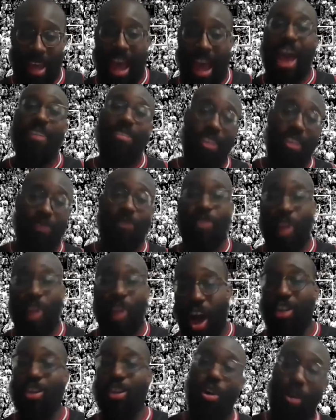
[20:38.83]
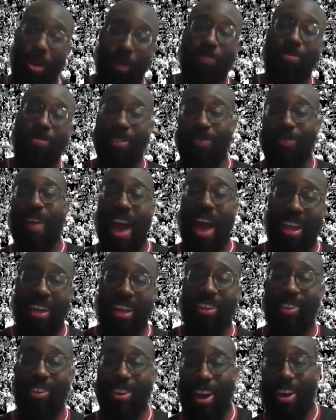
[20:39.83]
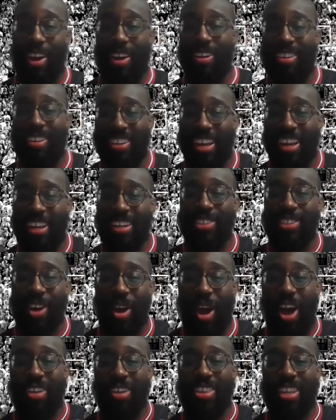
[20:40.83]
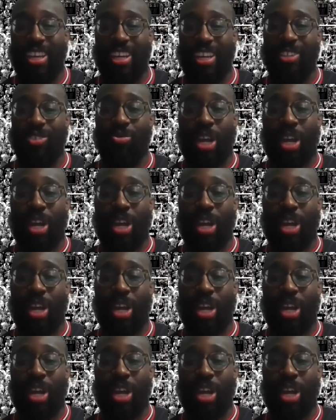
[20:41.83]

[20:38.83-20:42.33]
at a follow up the fight. Let us know how things went.